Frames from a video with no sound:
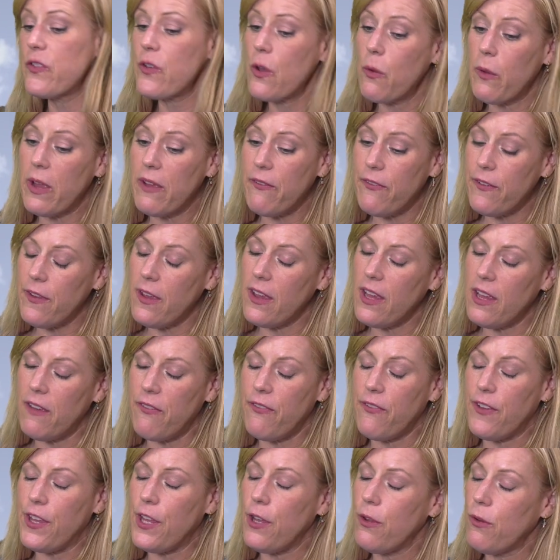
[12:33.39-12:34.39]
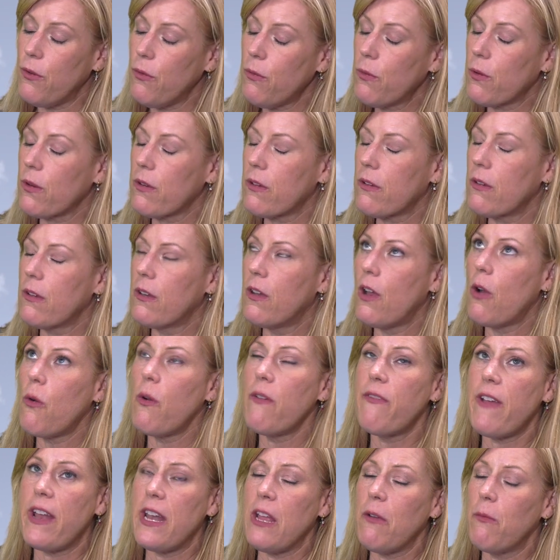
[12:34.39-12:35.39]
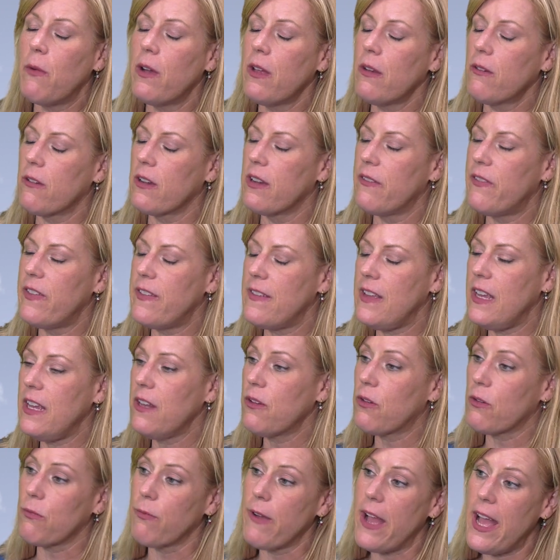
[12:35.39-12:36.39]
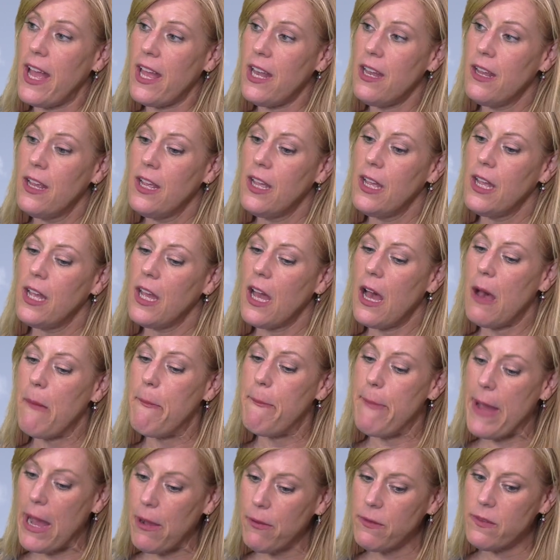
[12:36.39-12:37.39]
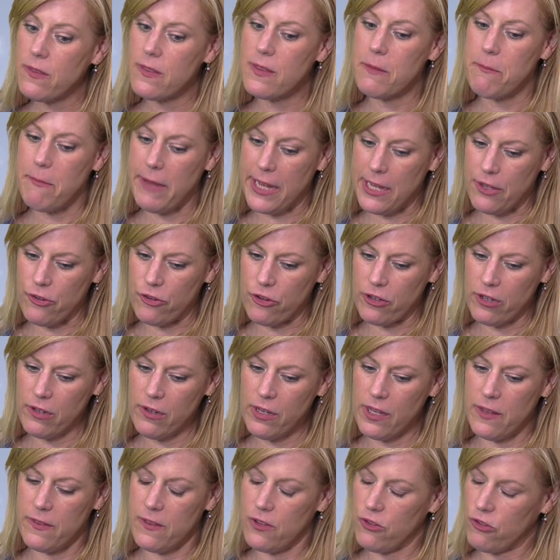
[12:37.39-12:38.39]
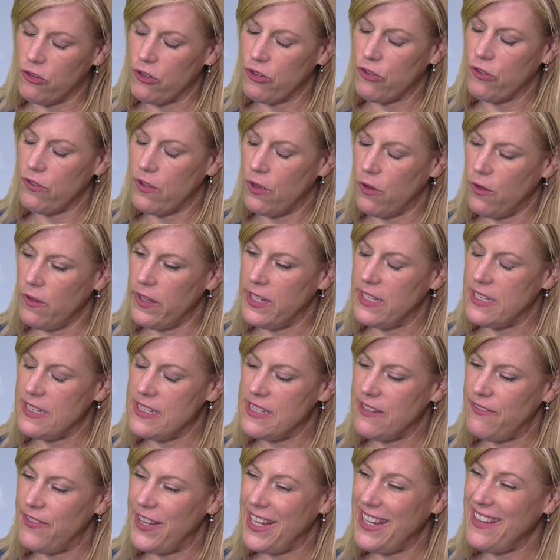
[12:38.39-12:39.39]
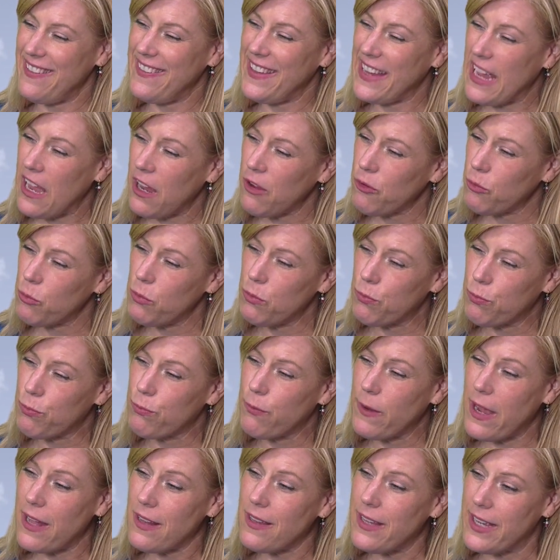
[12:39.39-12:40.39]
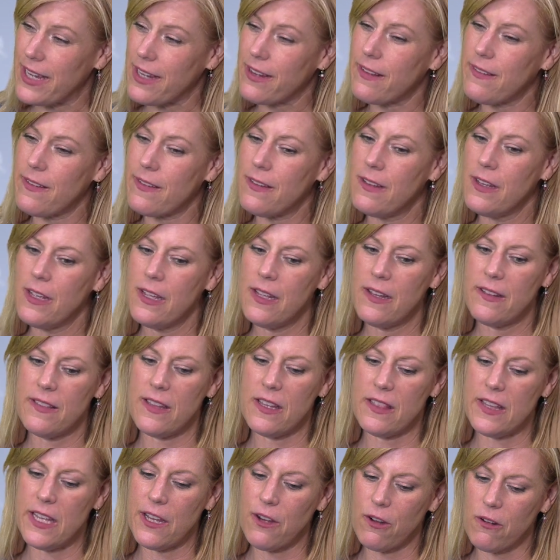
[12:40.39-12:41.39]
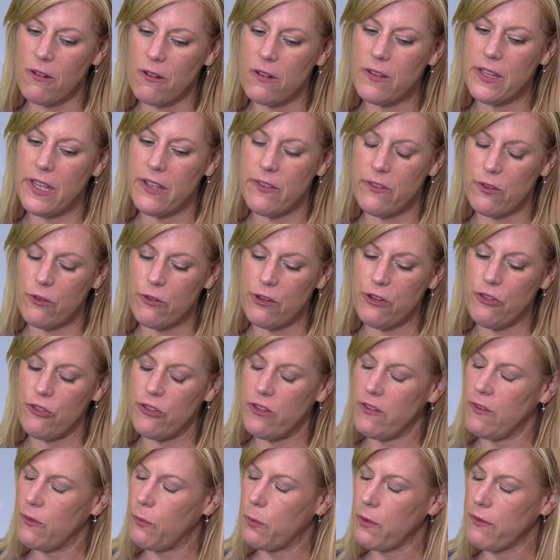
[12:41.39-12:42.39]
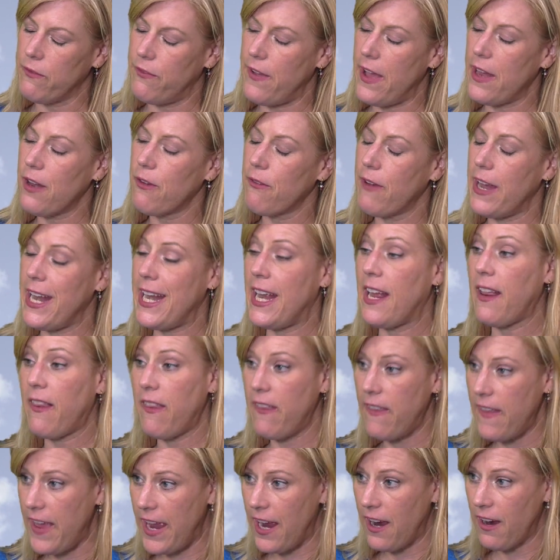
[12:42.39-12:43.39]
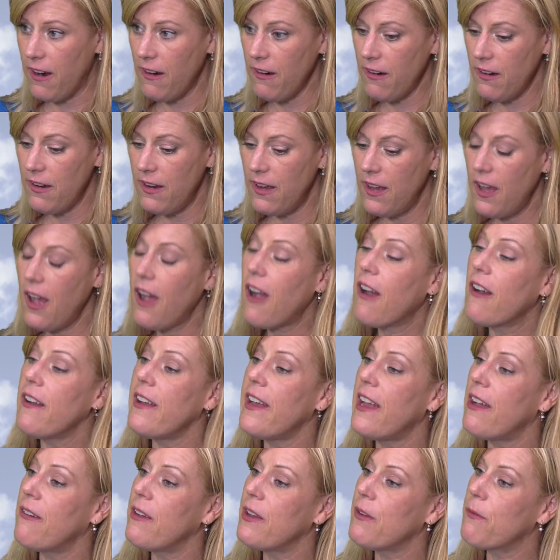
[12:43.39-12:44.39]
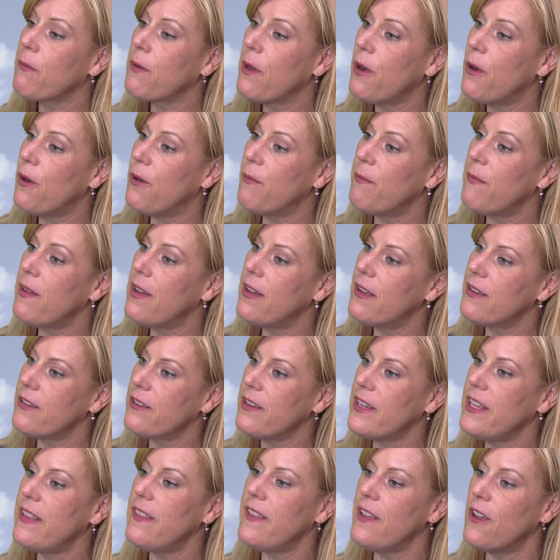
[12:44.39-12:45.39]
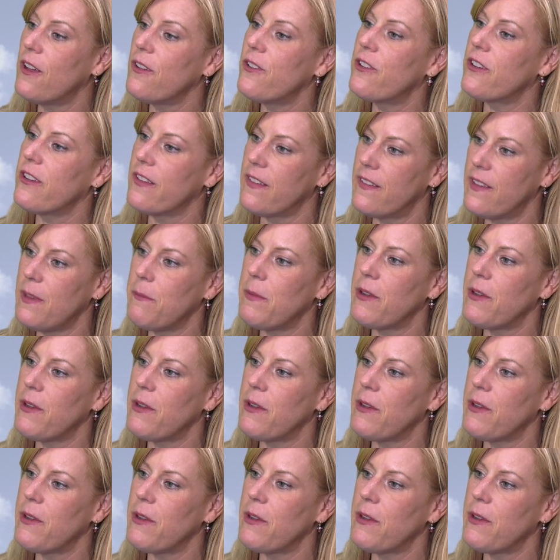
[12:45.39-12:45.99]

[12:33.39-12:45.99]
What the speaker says: So if you or know of anyone or have seen or read about the manger and the Church of the Holy Nativity, the actual relics that the earliest Christians were venerating there are now in Rome underneath the altar in St.